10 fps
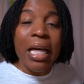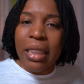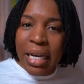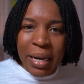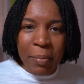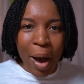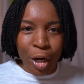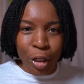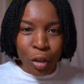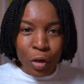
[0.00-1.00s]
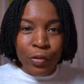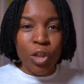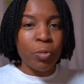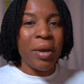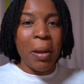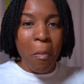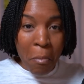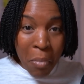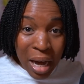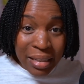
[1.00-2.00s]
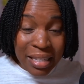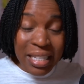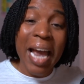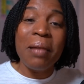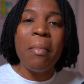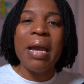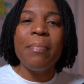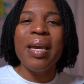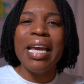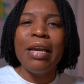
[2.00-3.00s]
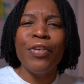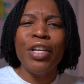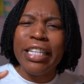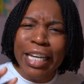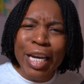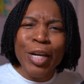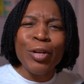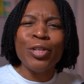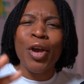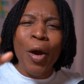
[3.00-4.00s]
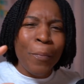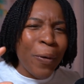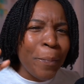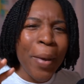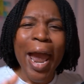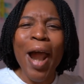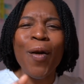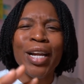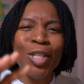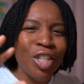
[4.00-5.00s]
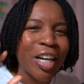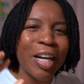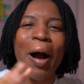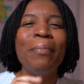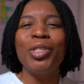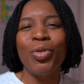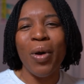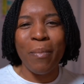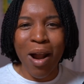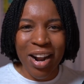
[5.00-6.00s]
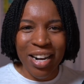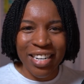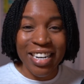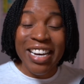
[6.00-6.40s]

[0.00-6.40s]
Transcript: Think about it. You've spent months and maybe even years preparing to come to America